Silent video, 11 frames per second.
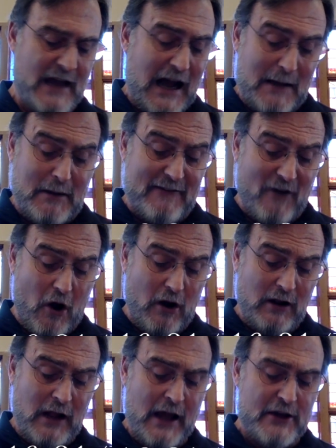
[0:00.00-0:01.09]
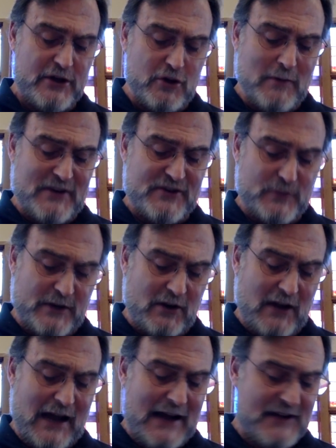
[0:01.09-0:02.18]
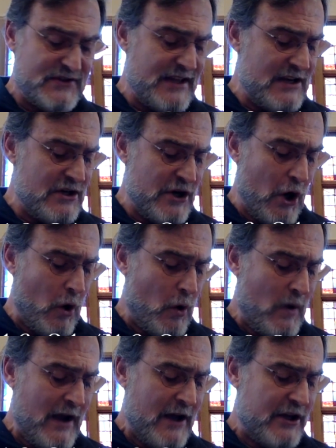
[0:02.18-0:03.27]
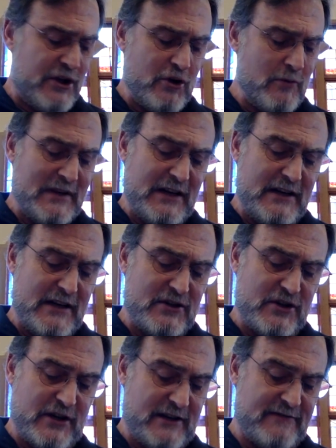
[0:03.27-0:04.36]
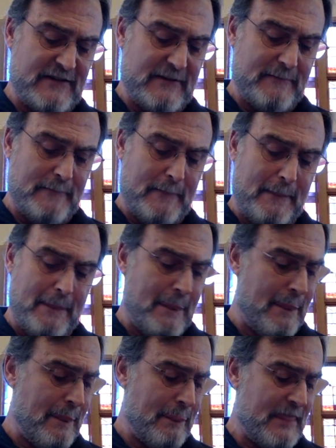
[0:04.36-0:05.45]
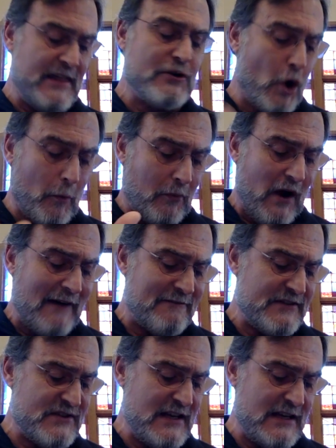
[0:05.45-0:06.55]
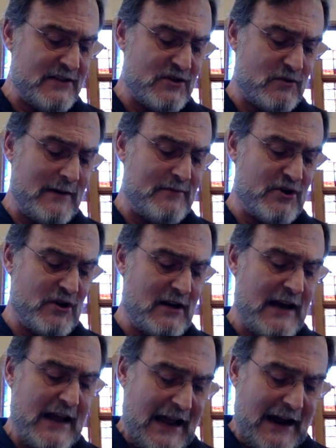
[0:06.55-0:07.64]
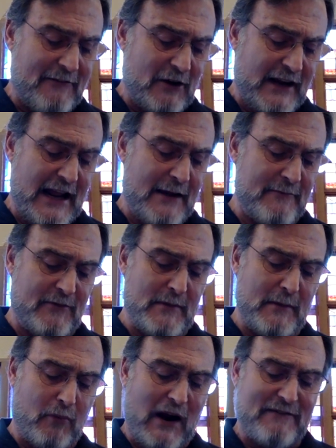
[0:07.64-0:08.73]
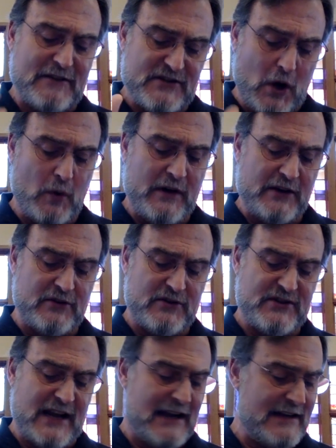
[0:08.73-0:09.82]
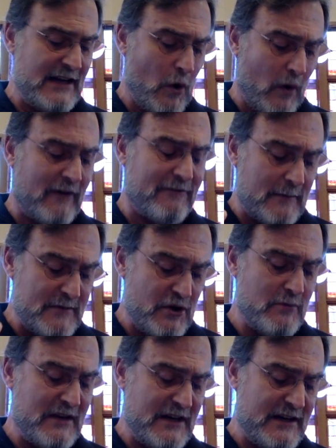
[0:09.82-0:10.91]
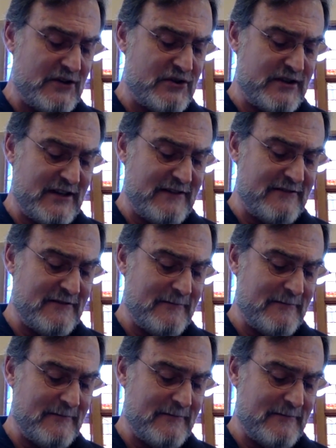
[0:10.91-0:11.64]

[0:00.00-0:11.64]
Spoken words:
Above all, you must realize that no human initiative, that no prophecy in Scripture ever came from the prophet's own understanding or from human initiative.